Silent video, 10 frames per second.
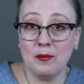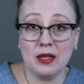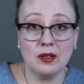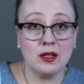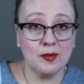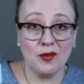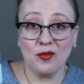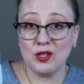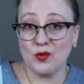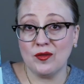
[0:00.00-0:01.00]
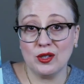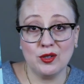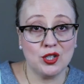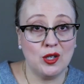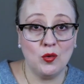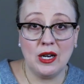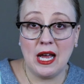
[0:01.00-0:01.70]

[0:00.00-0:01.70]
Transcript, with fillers: but look up the French Revolution and what